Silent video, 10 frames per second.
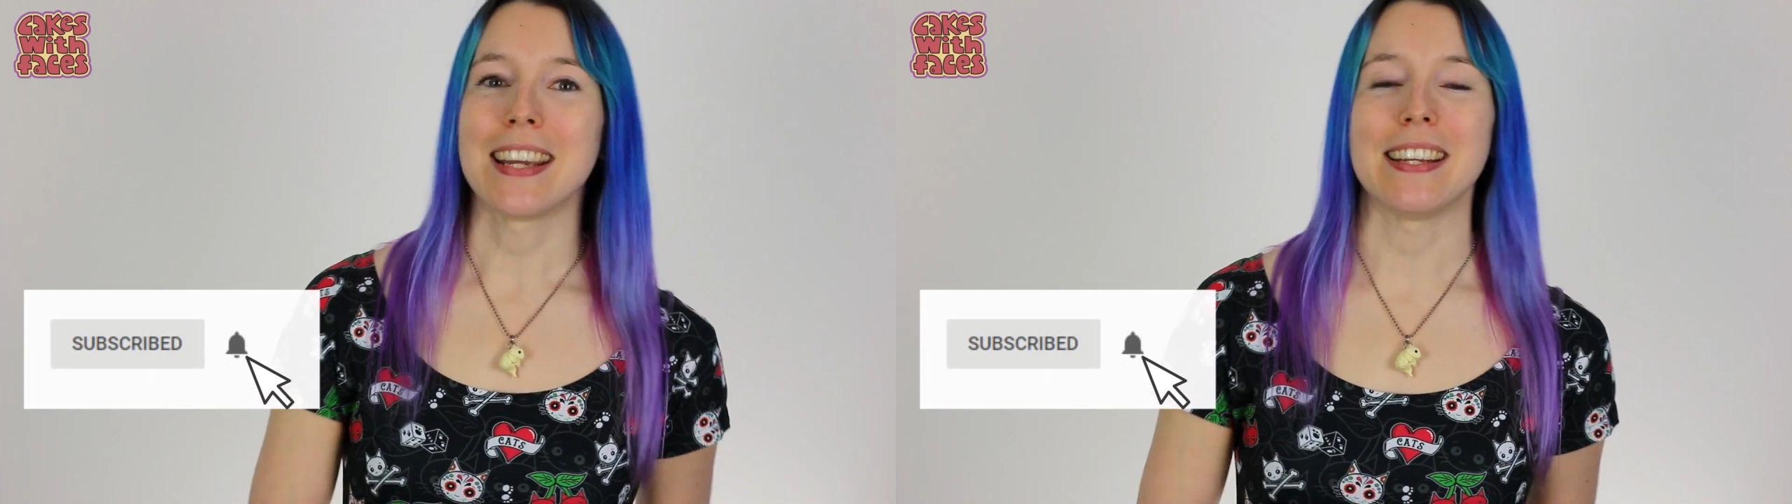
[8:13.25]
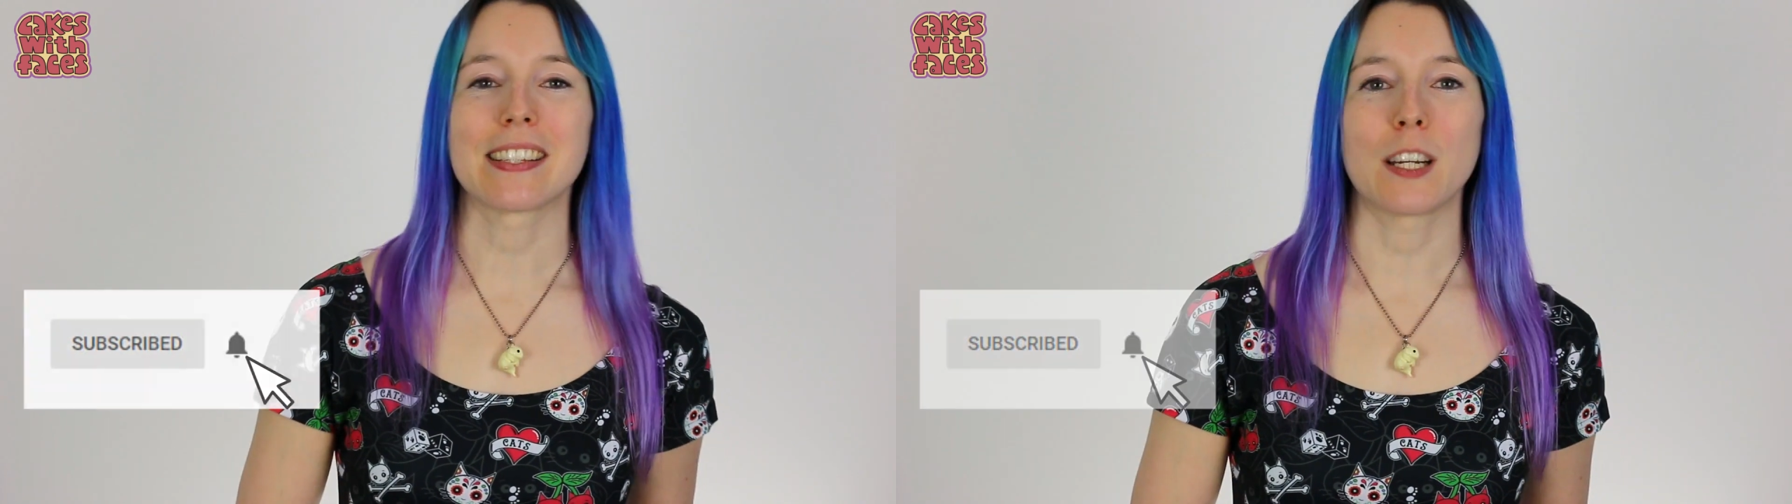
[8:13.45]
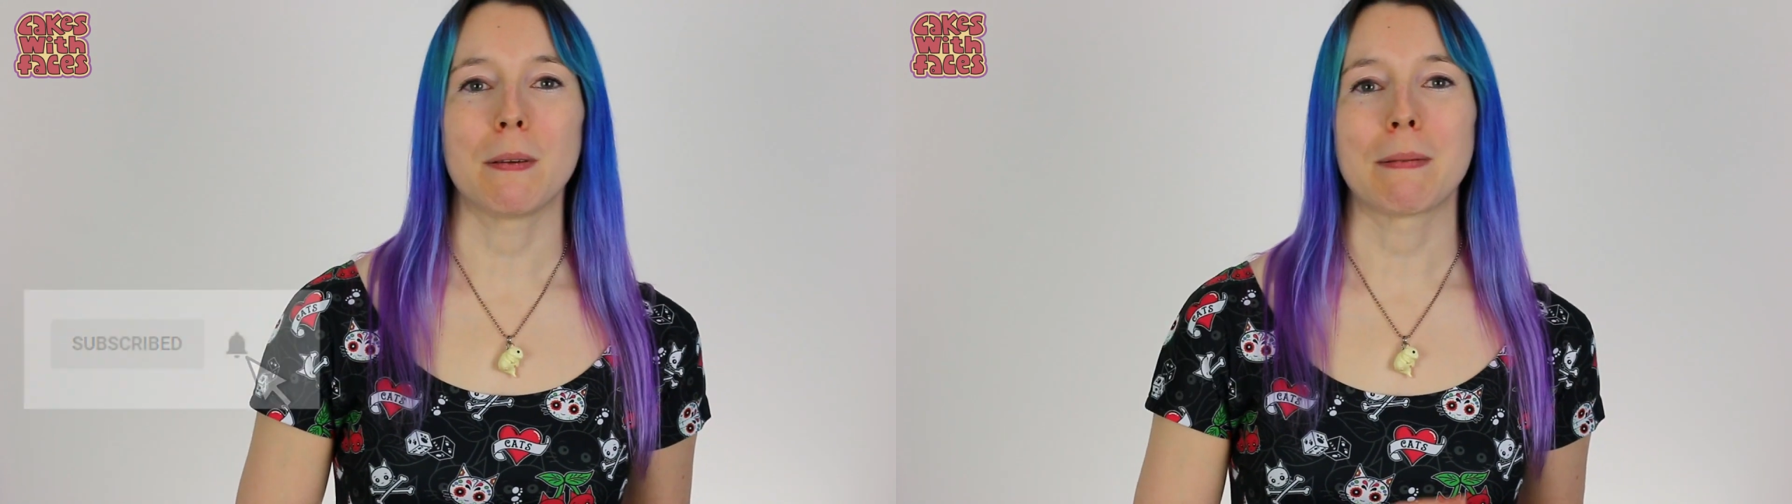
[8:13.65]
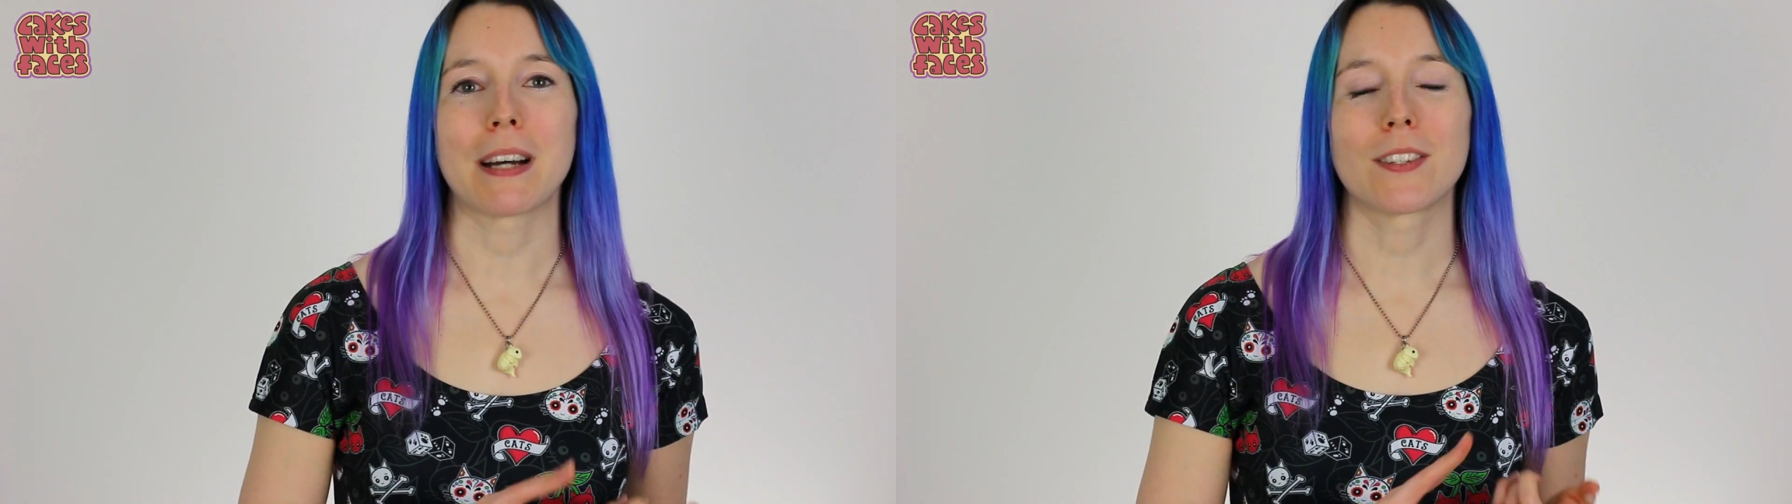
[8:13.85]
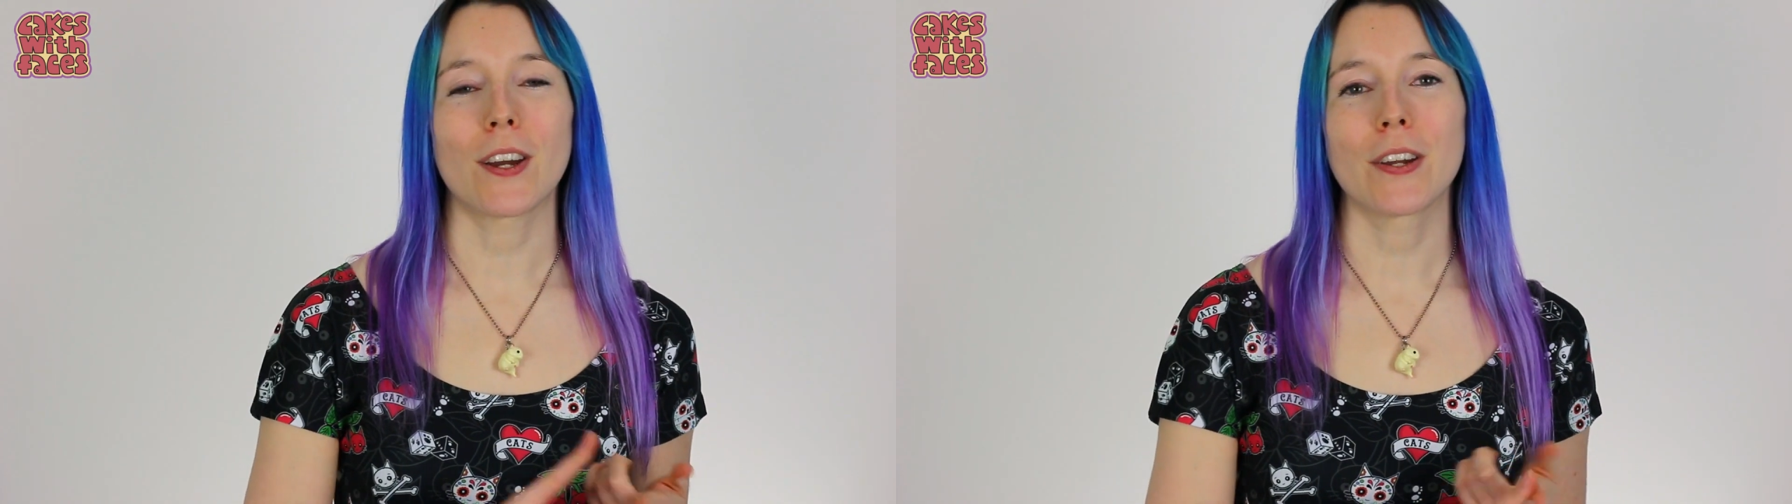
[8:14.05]
It's going to be
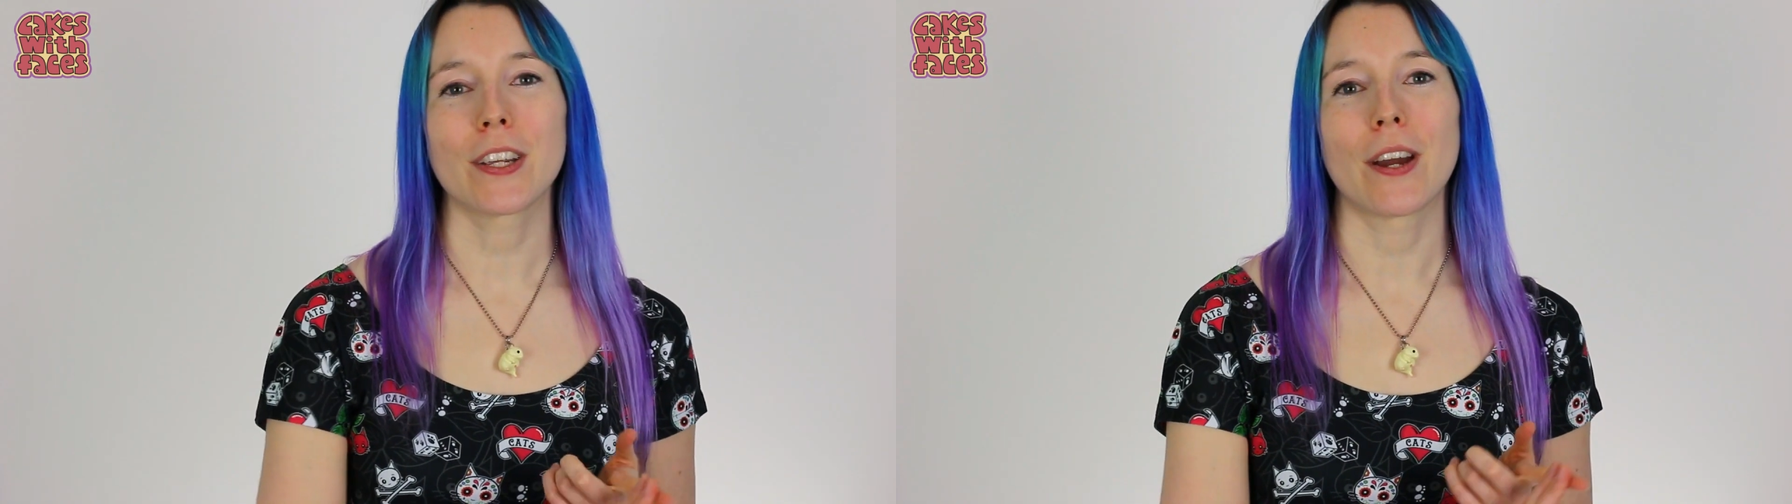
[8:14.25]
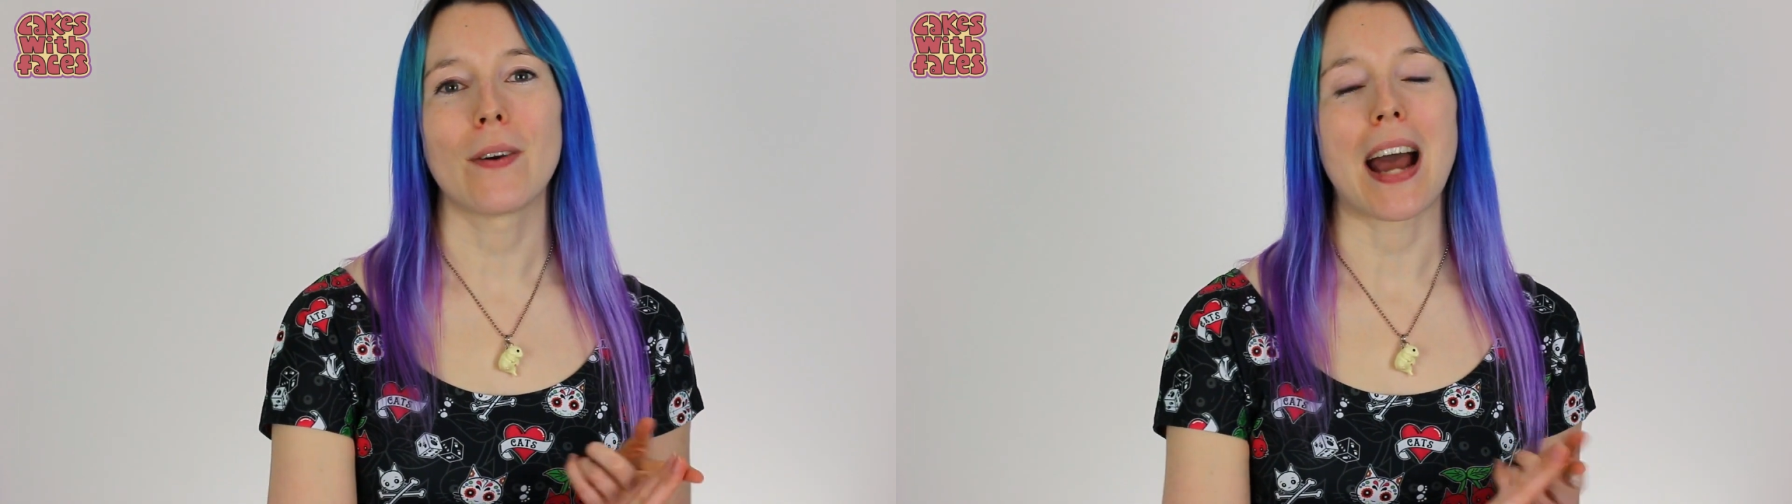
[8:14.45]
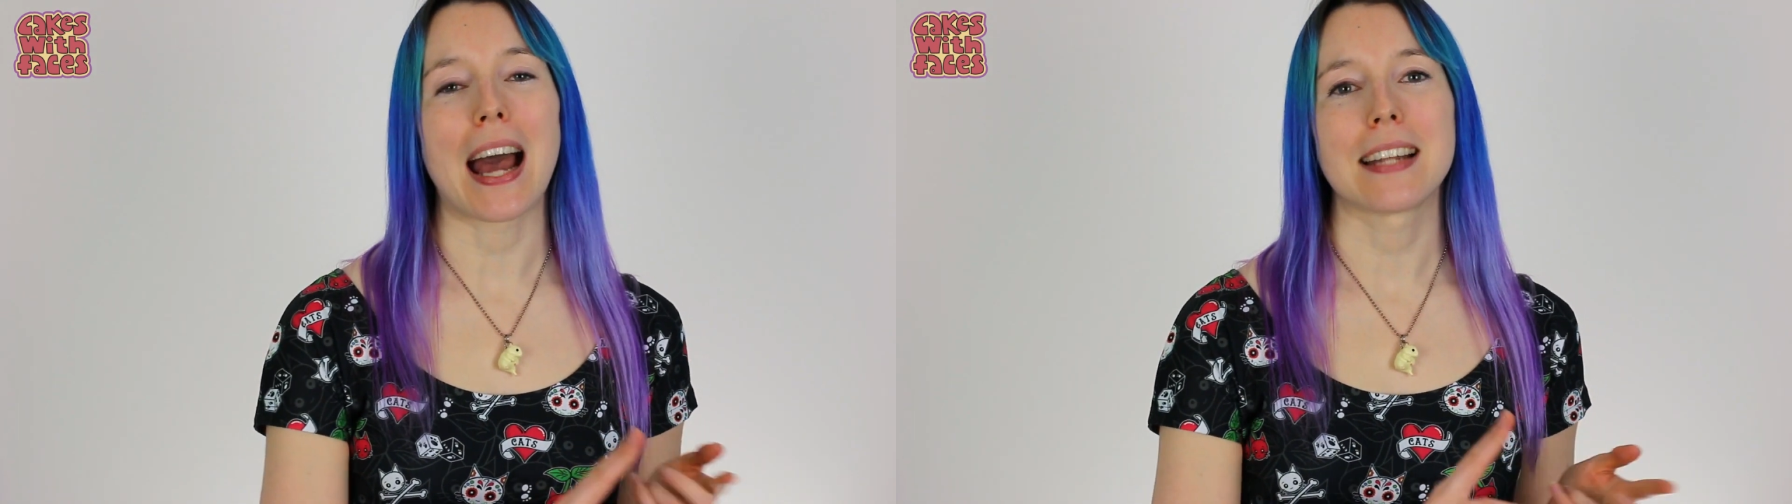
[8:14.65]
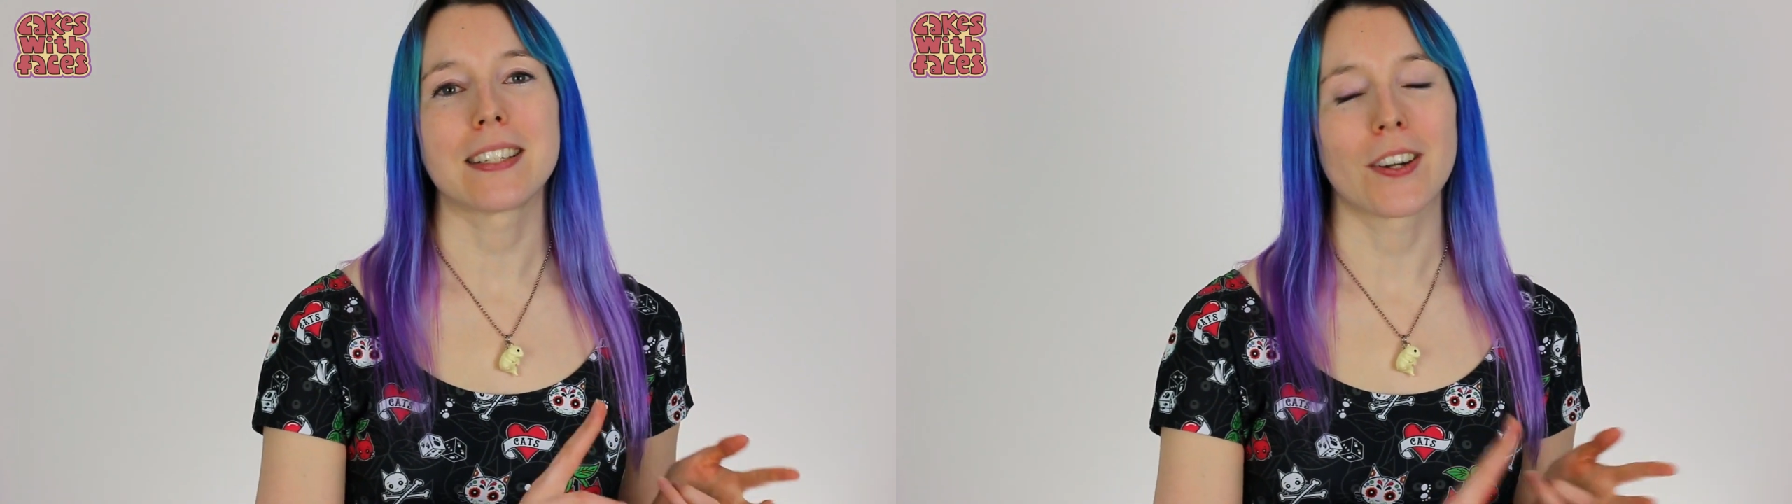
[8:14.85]
about Tokyo and